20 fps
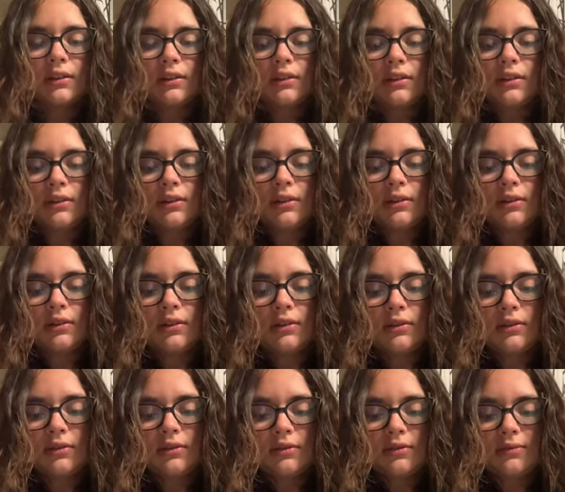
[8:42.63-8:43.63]

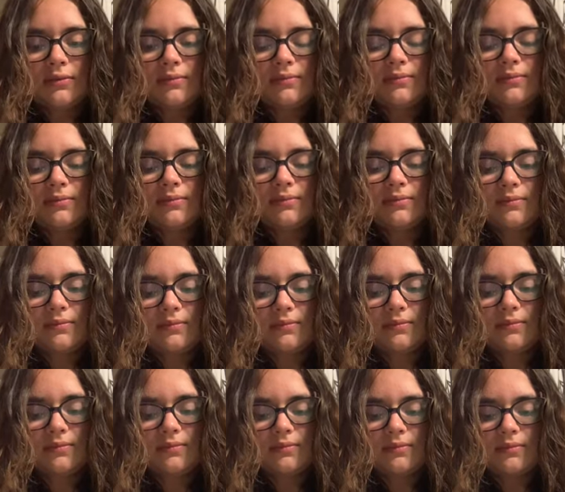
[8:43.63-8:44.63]

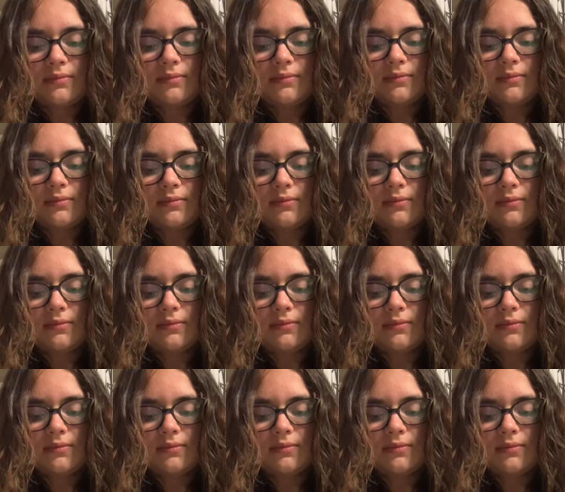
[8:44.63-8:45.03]
No one is speaking in this clip.